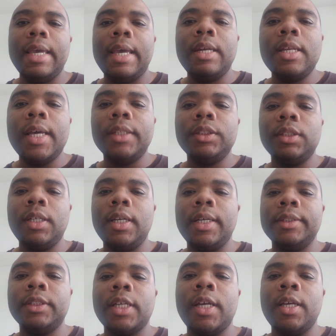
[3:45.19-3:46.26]
Indexing
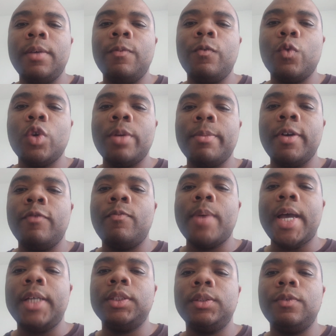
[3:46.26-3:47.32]
is a form of
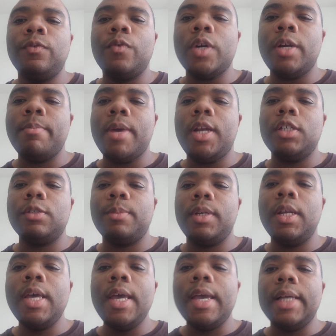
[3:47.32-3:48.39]
passive fund management.